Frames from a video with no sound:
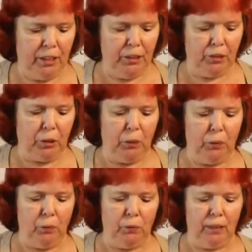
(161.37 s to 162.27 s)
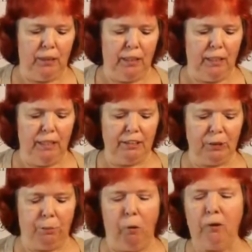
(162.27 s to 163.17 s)
So a
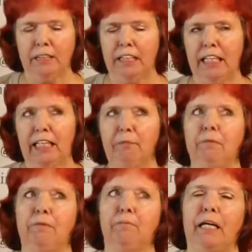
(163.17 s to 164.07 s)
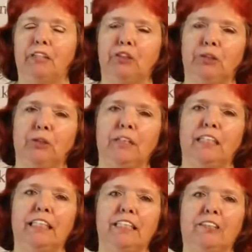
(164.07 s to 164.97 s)
support team, make sure
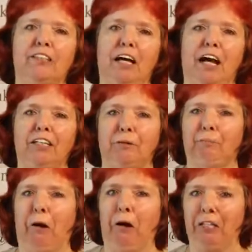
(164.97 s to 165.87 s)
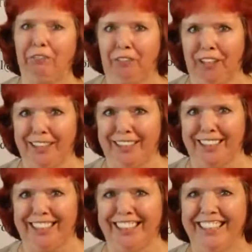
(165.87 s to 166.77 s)
that these are not your party
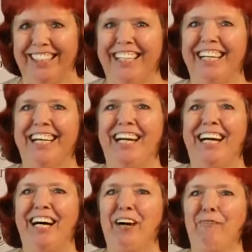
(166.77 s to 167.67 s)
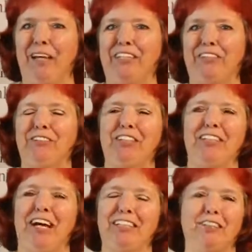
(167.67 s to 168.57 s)
friends. Make sure they're
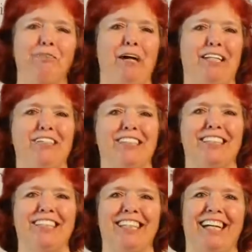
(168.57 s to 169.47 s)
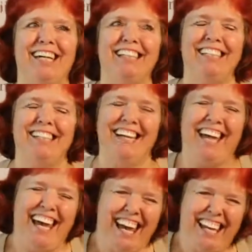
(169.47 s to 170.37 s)
not somebody who's going to say, hey,
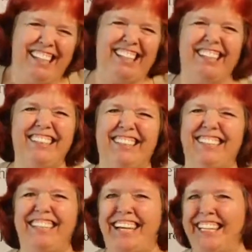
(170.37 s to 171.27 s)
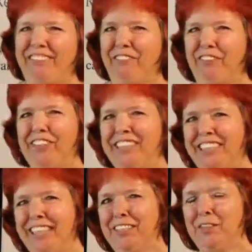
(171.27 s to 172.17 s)
you could study for your
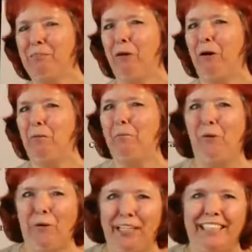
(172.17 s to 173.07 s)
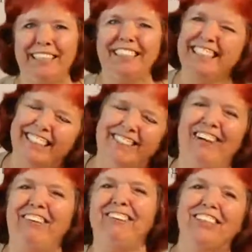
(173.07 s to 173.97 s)
test tomorrow morning.
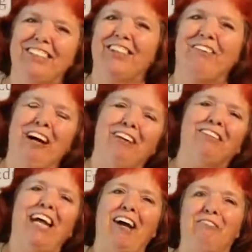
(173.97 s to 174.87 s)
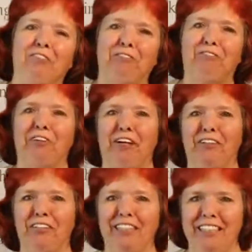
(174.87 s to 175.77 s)
Why don't we just go out and have a little
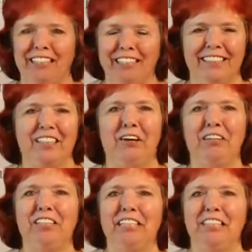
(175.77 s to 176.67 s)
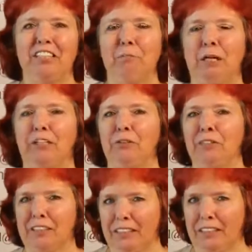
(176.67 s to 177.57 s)
fun? No, you need somebody
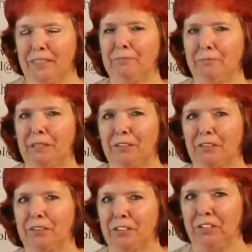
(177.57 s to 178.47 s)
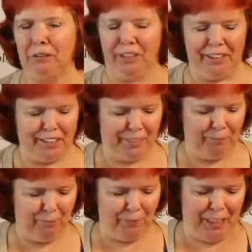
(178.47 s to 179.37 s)
who's going to be a little serious.
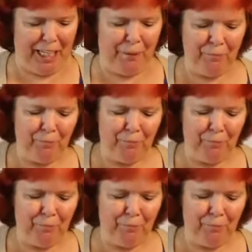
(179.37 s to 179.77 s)
Okay.